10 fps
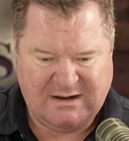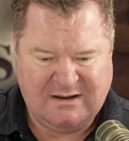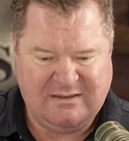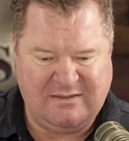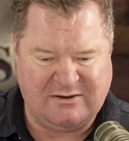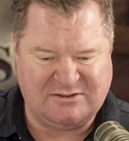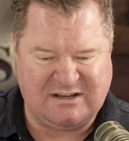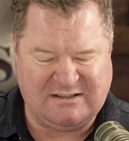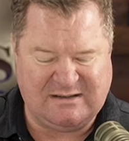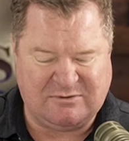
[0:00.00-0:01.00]
Then there's
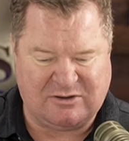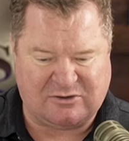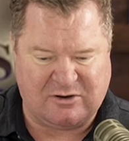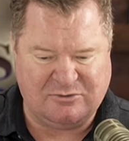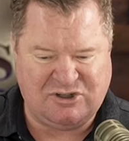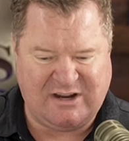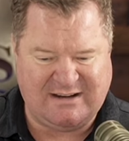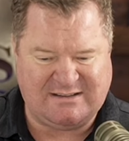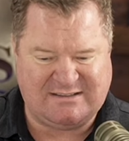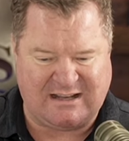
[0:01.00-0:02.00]
an attempt to throw
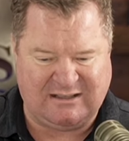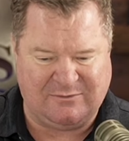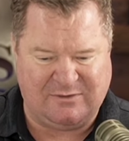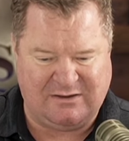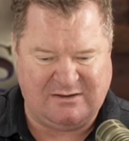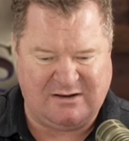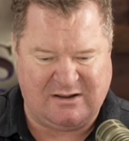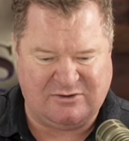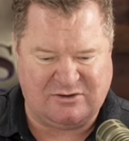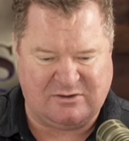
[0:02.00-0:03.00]
Jake Sullivan
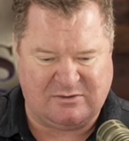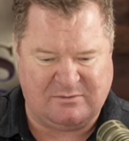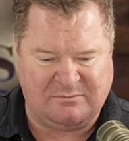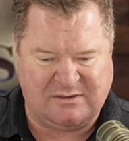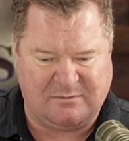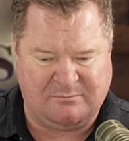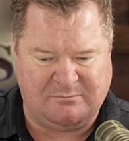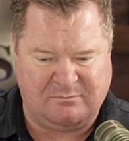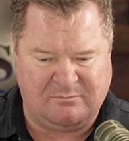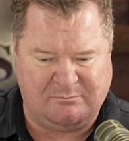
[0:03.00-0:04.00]
under the
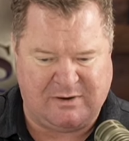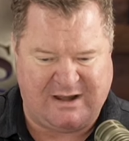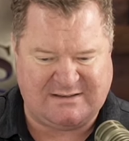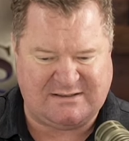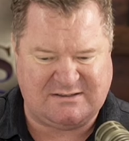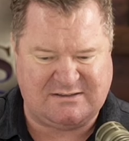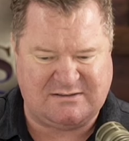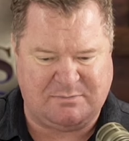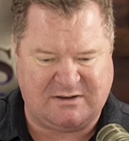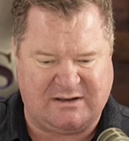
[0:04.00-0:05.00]
bus
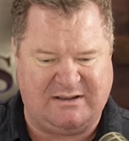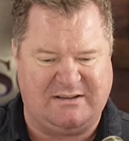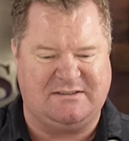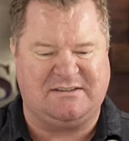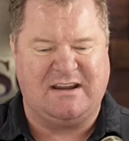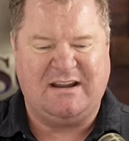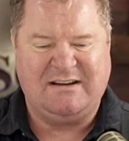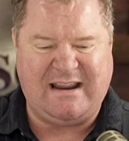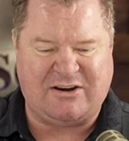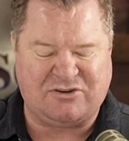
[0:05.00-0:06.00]
because
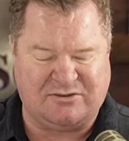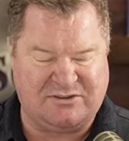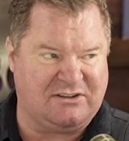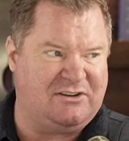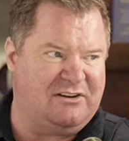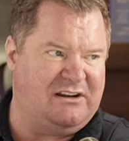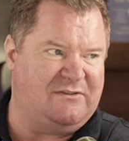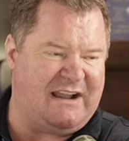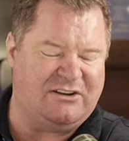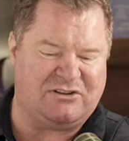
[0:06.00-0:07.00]
National Security
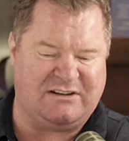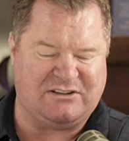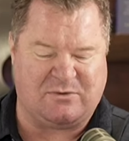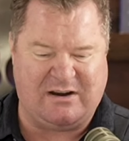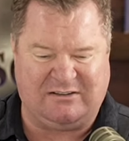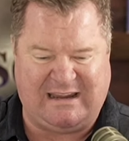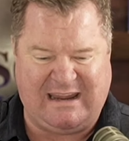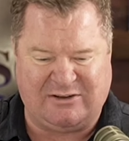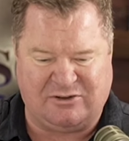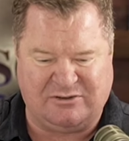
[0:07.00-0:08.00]
Advisor has rarely
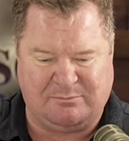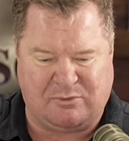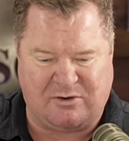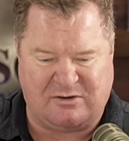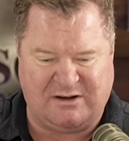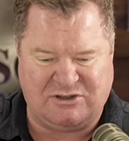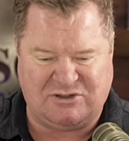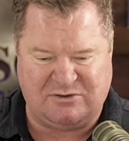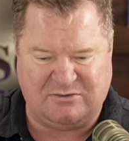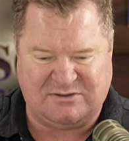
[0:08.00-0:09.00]
handled border
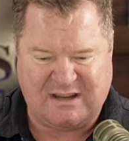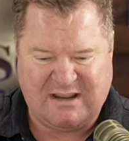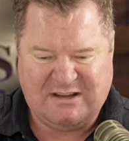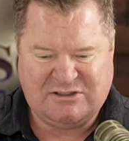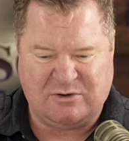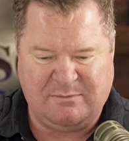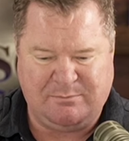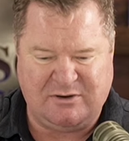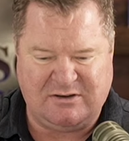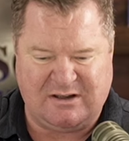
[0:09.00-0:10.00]
issues. So he
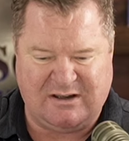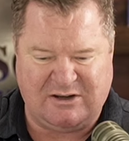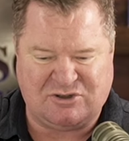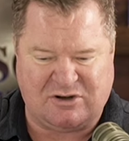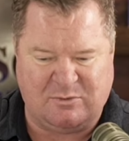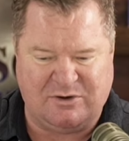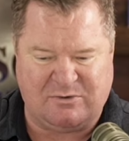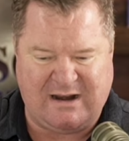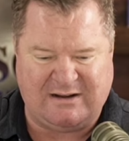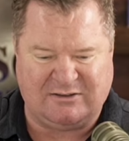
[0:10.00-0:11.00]
put Sherwood
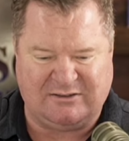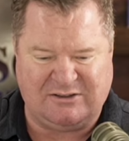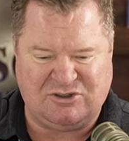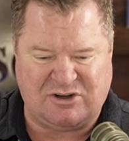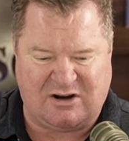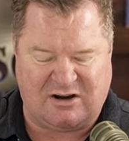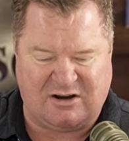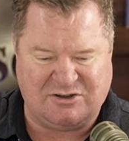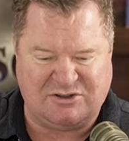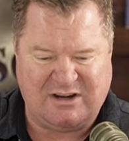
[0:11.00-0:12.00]
Randall in
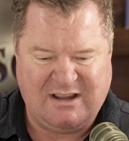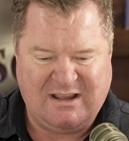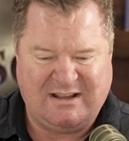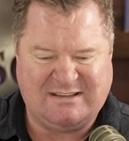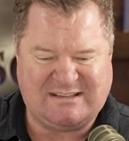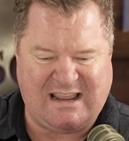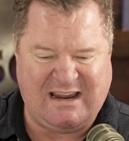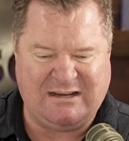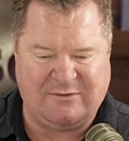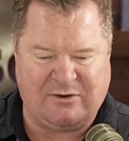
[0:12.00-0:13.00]
charge. A
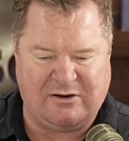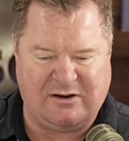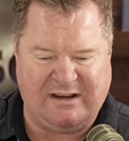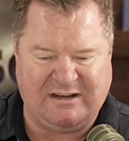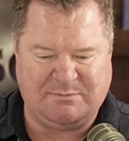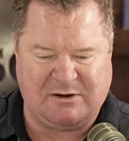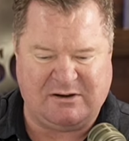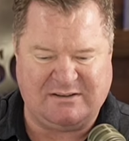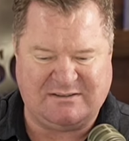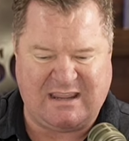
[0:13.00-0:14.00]
sign of her
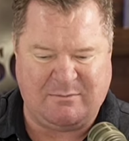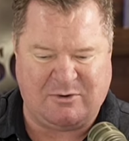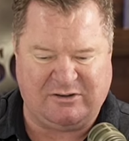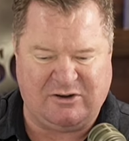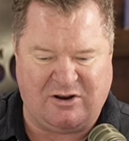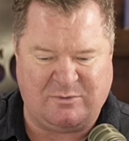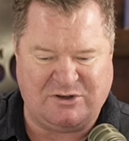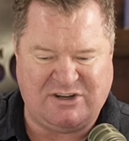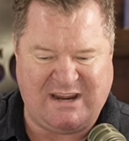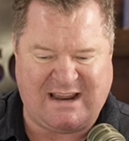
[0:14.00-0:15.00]
inexperience came early on when
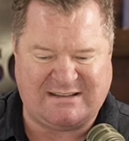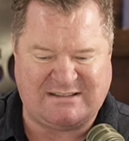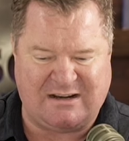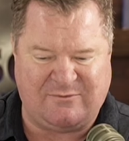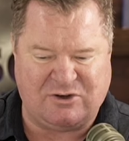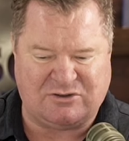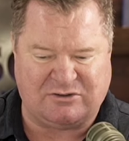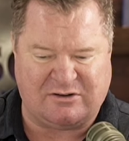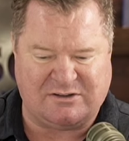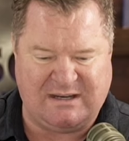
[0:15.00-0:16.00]
she asked an
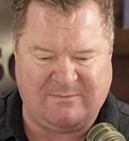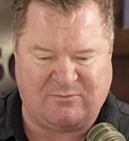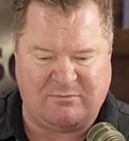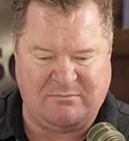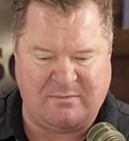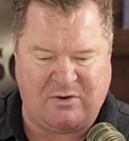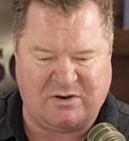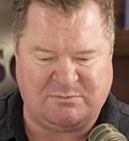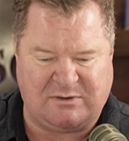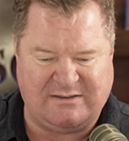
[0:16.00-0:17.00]
official on her team for a memo
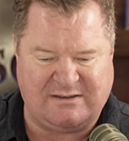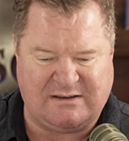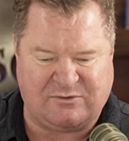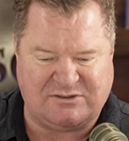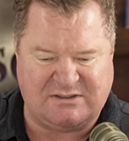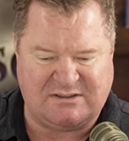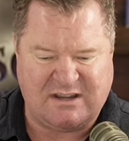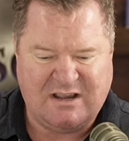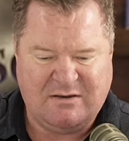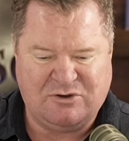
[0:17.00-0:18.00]
explaining the differences
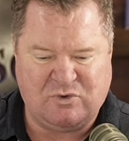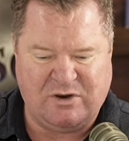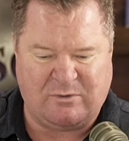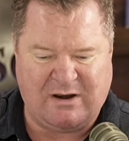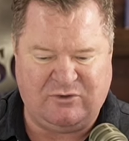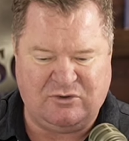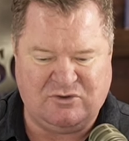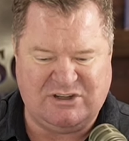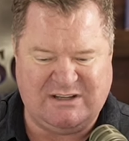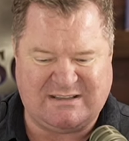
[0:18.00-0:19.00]
between
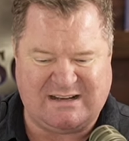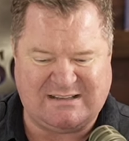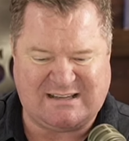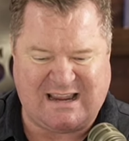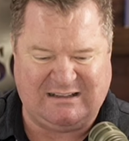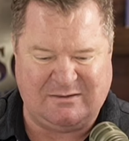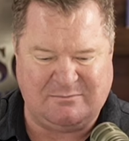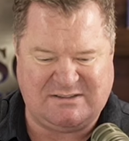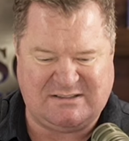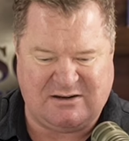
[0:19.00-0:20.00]
refugees and
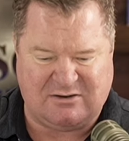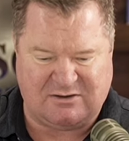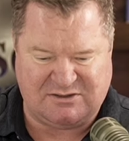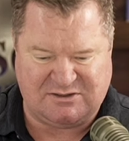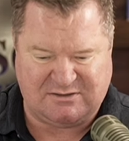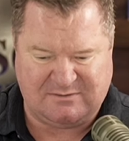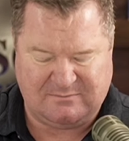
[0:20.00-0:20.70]
asylum seekers.